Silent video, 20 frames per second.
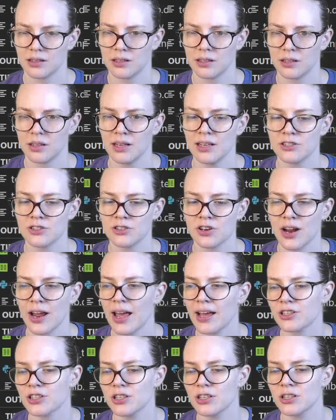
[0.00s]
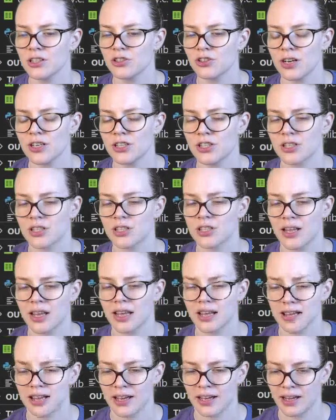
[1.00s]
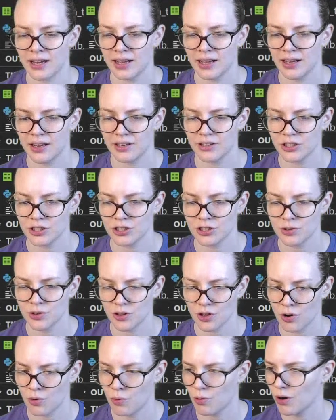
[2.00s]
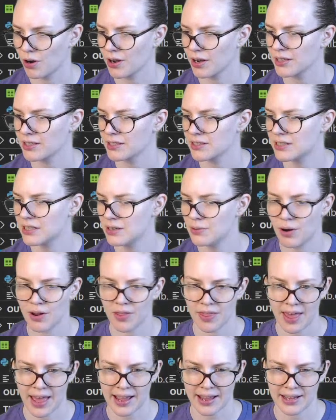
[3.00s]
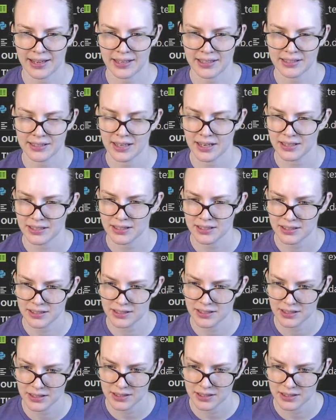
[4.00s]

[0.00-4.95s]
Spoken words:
Let's try just like just doing the coordinates, see where that gets us.